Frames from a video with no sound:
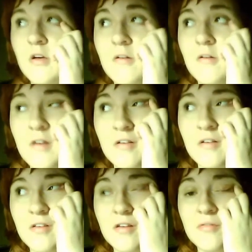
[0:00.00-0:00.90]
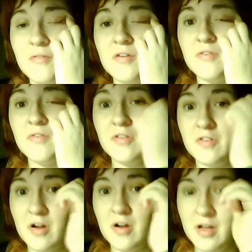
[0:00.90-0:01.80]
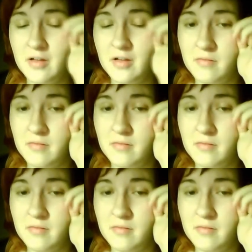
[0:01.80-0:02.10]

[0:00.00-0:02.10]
Well, when you're first starting,